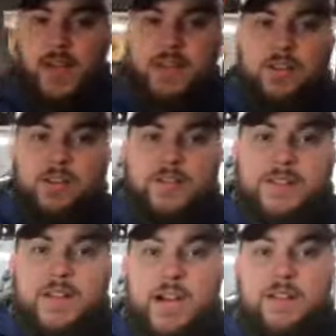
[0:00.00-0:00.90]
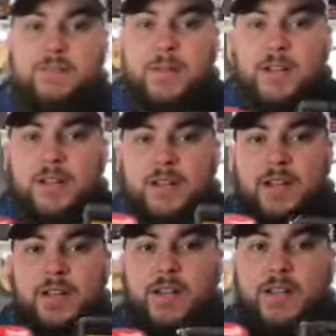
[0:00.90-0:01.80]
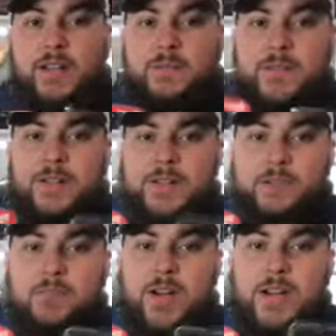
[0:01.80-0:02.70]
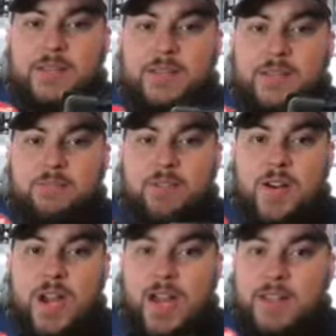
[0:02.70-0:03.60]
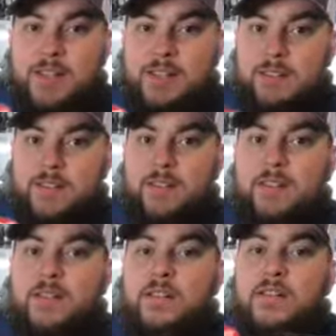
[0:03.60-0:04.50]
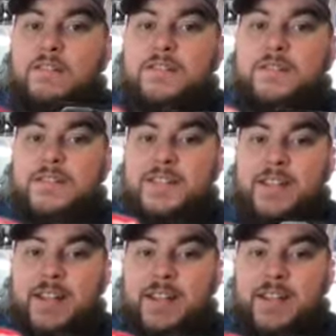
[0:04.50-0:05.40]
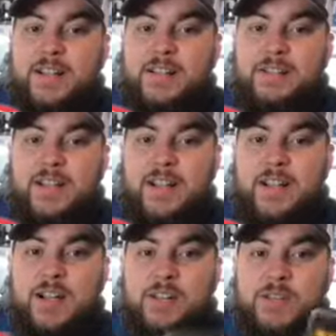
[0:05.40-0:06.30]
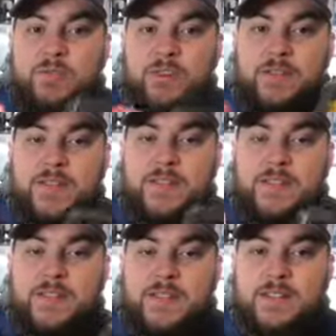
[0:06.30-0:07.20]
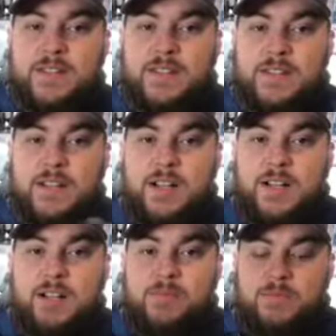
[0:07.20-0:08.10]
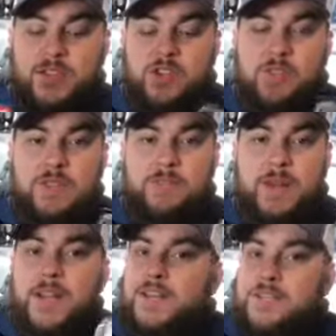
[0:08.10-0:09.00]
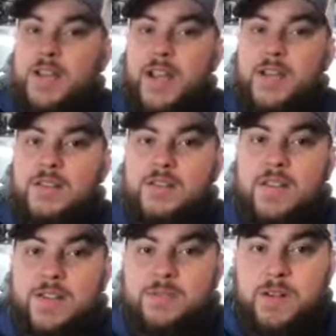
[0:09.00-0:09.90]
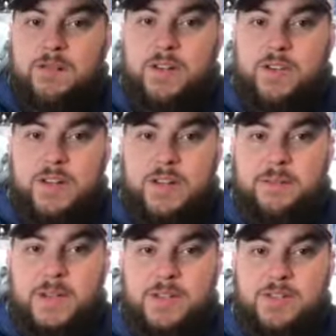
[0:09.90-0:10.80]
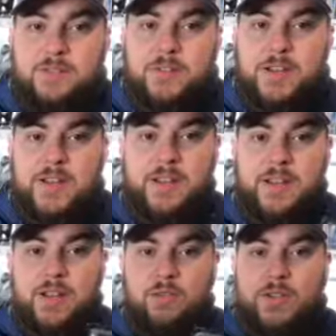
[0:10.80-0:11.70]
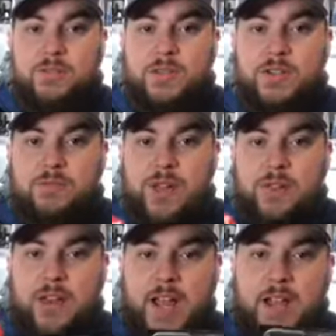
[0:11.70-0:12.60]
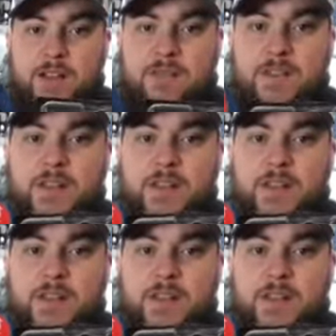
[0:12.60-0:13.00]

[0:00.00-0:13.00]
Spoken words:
I closed it off, but here's the prize for tonight. It's one of these, chosen by you guys. You guys went and voted in my story which one you'd rather have,